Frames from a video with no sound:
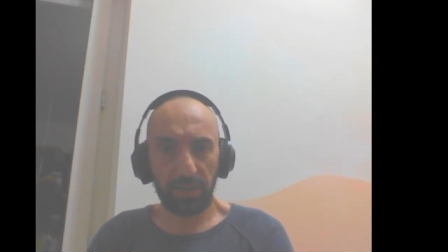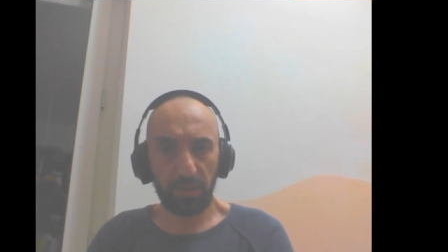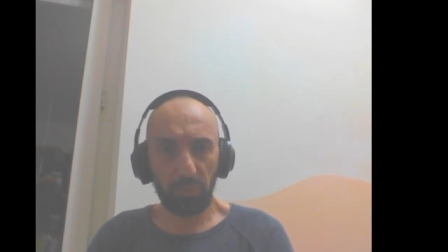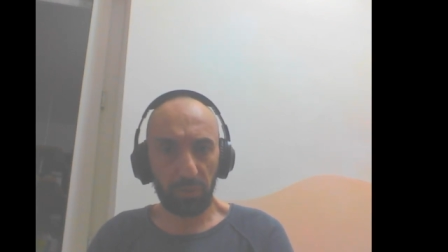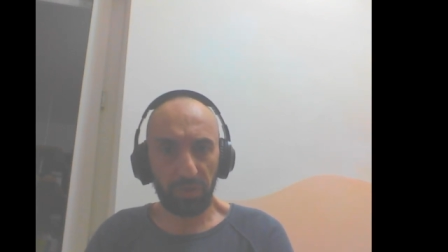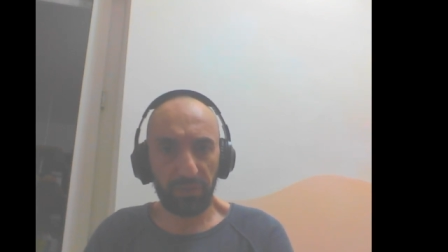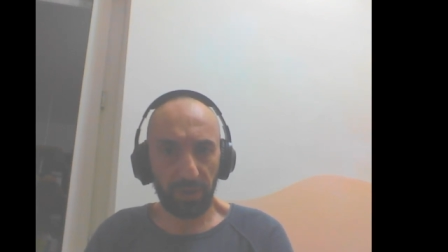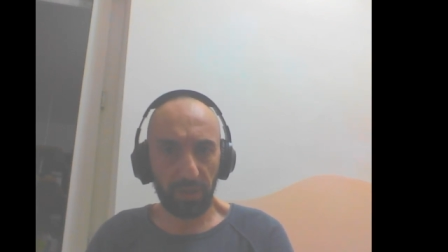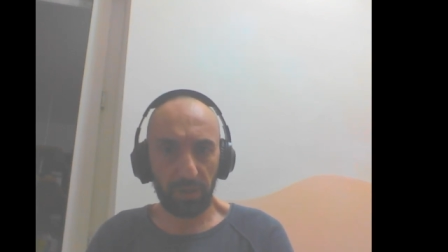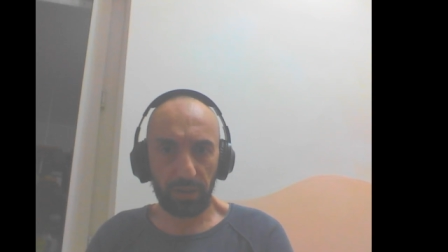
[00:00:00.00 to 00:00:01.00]
When we
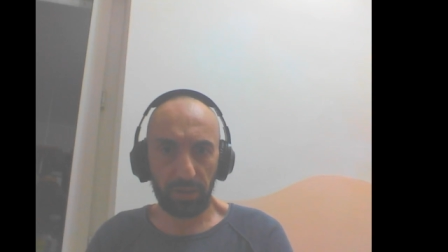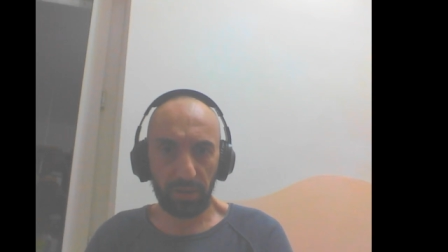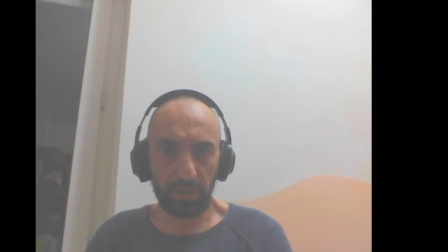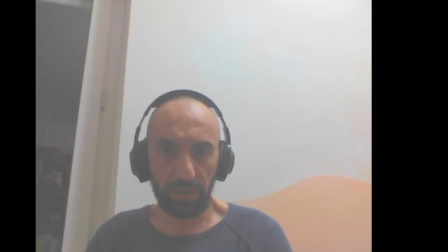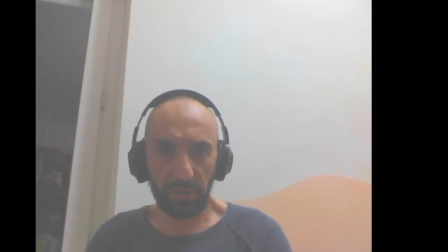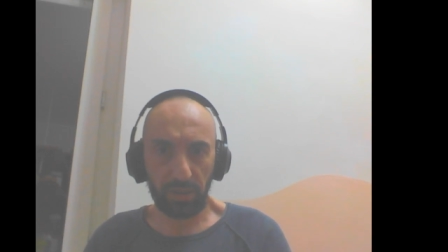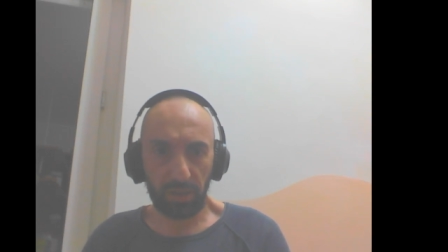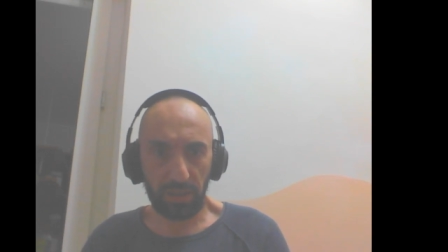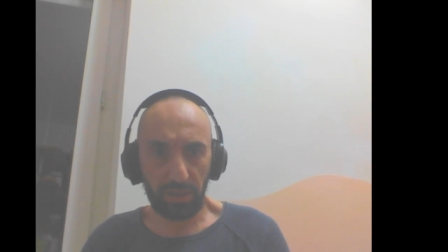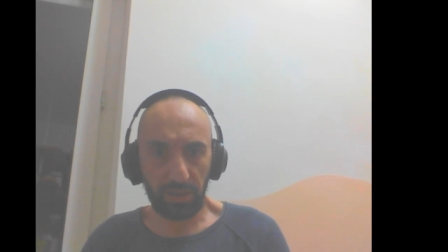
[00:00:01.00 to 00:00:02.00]
fail in the
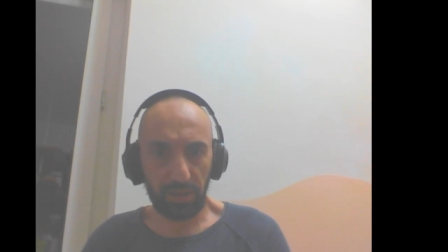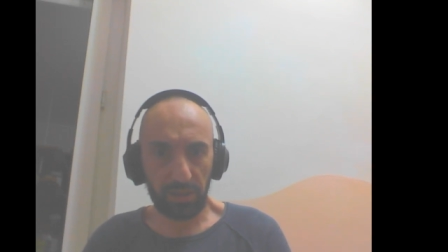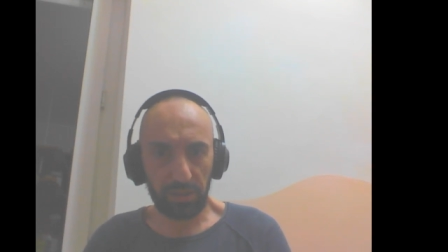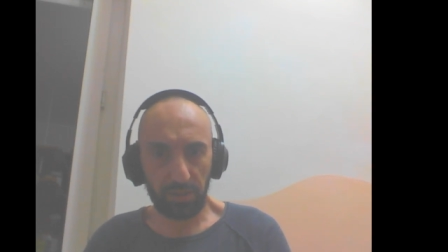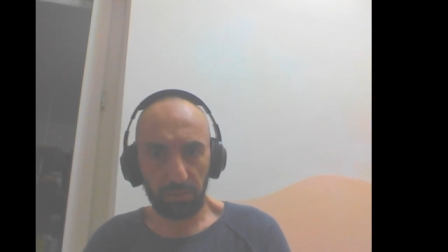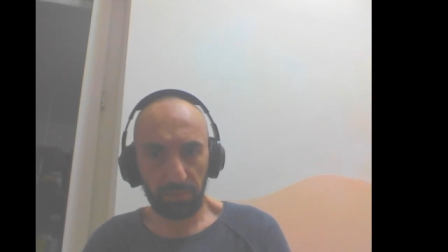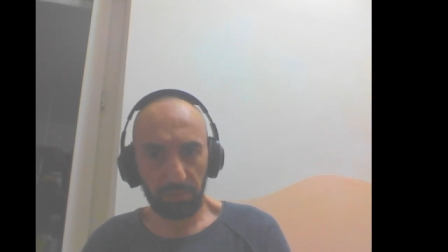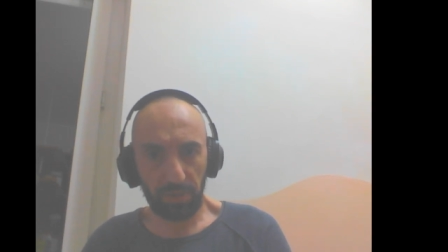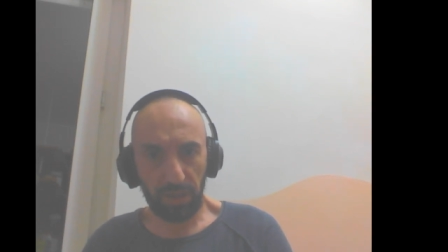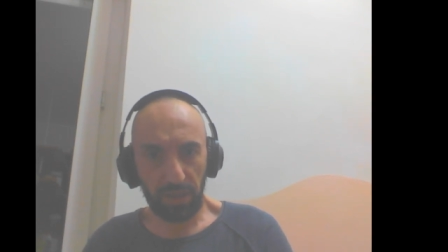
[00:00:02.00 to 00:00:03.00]
in the desktop
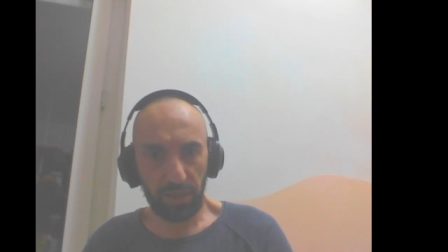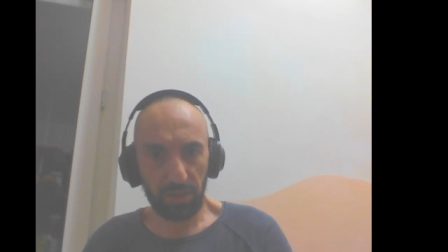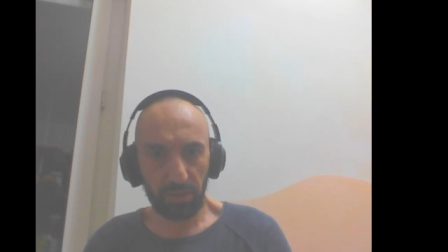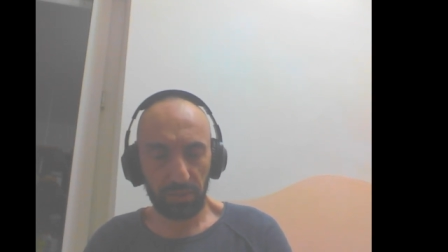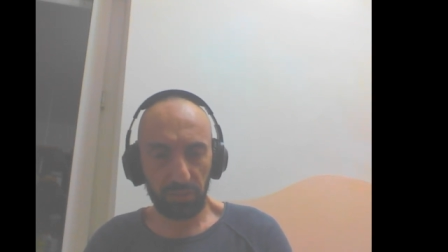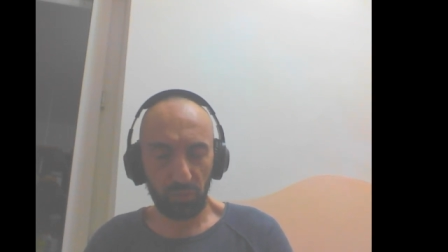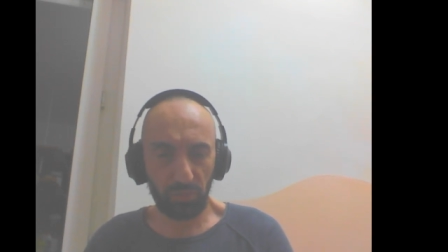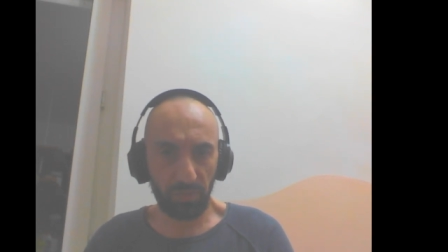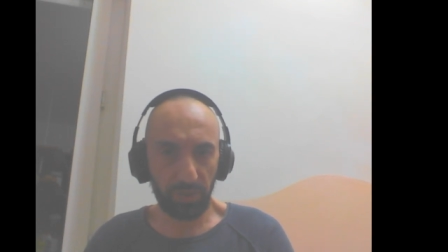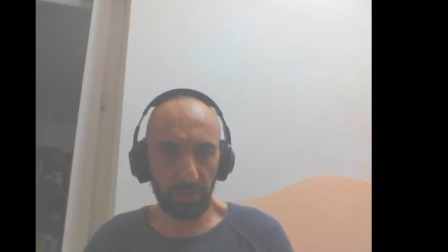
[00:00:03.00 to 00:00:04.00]
in Linux
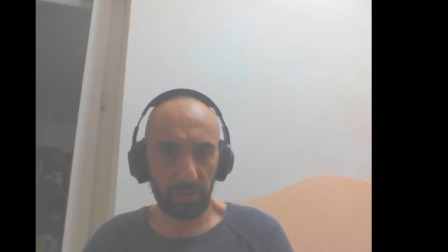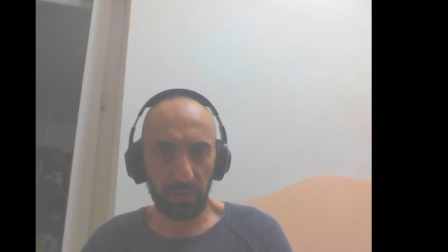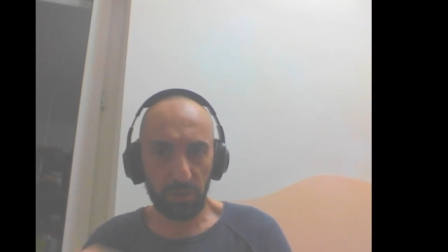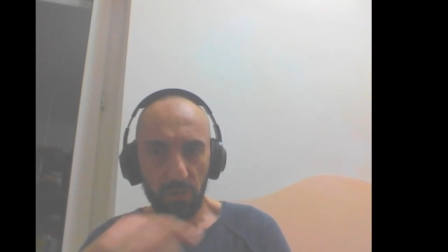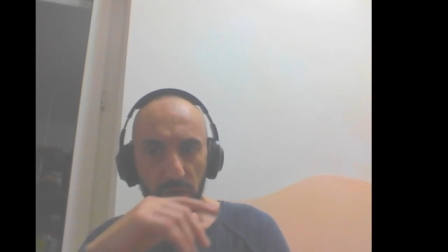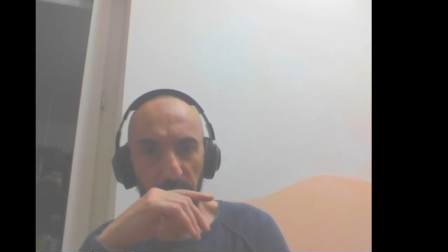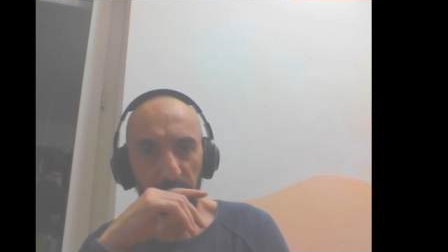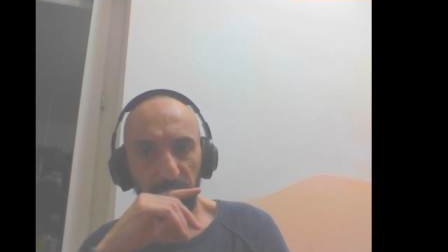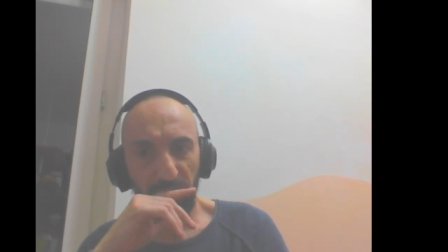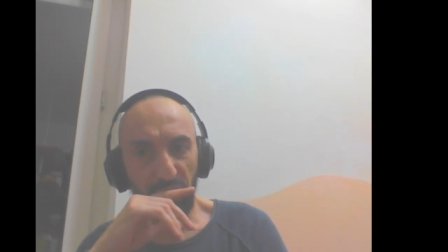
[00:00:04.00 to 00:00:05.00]
movement, you know,
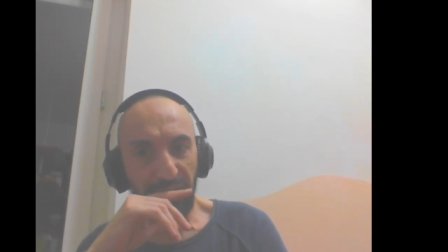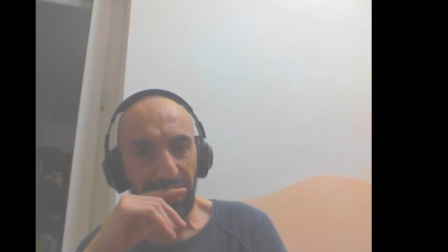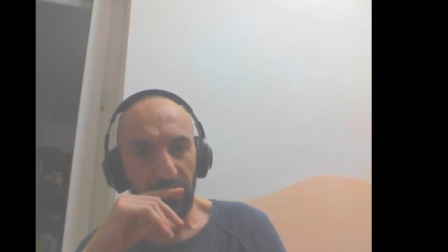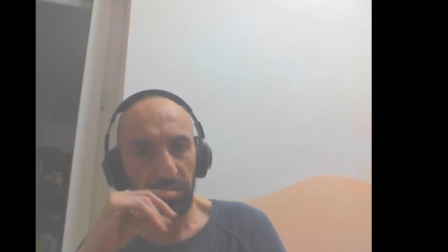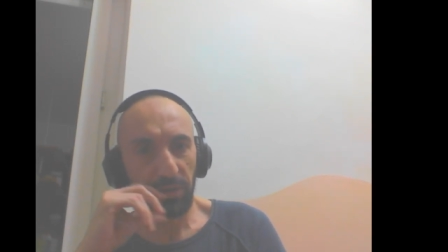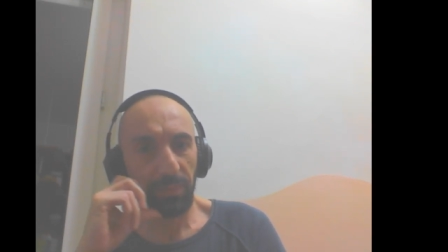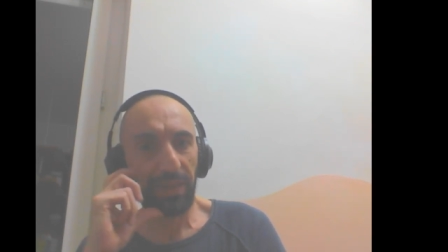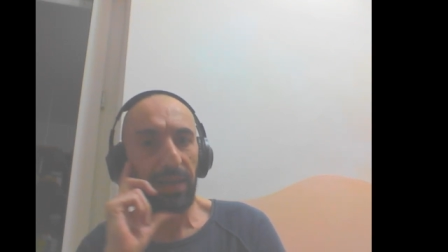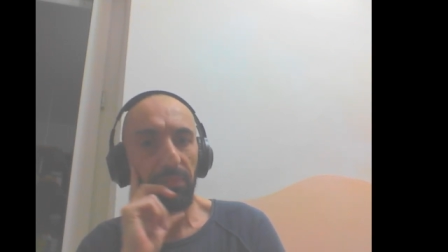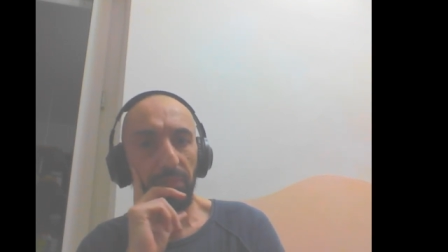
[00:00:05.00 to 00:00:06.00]
we cannot
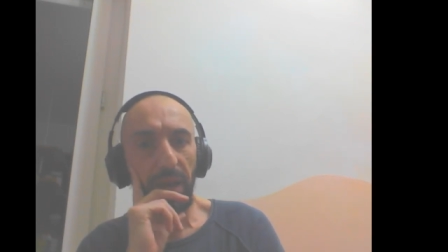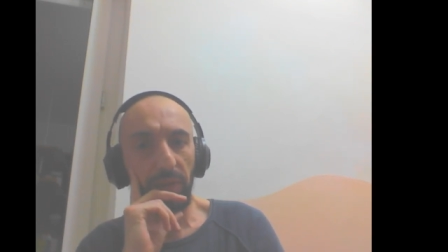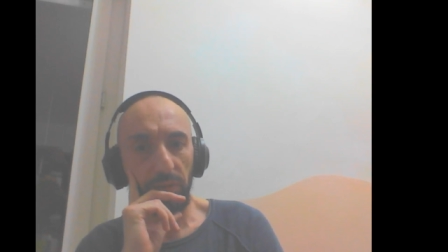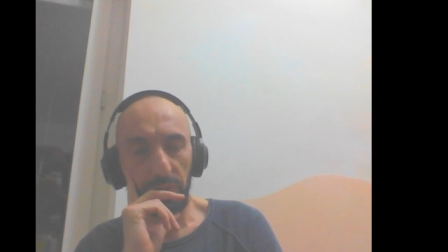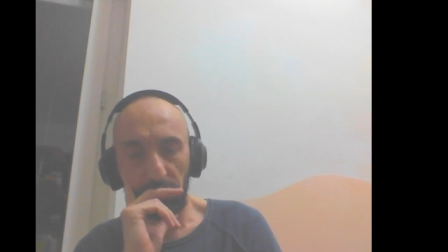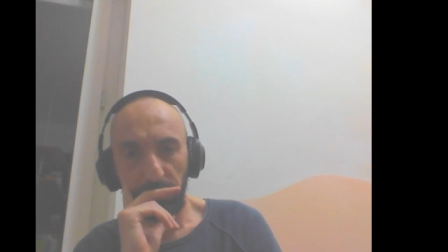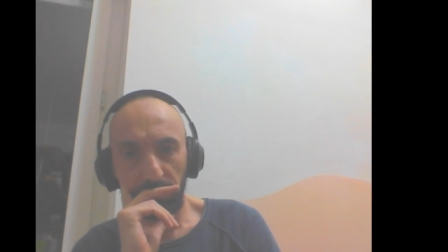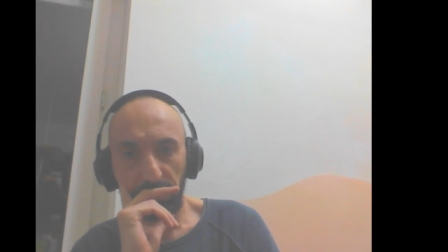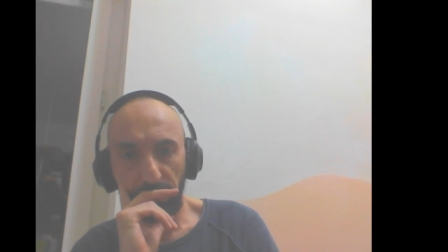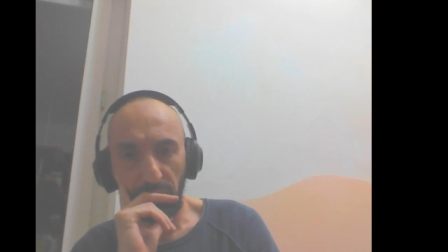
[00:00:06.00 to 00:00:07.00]
blame Microsoft
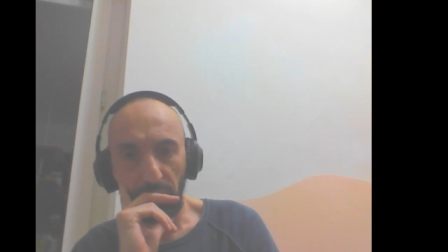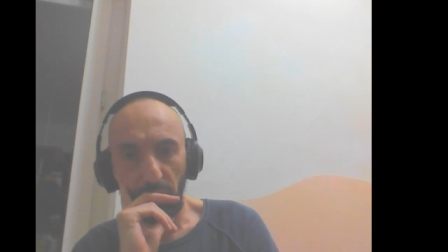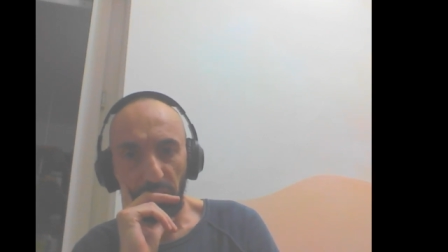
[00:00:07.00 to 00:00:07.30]
for our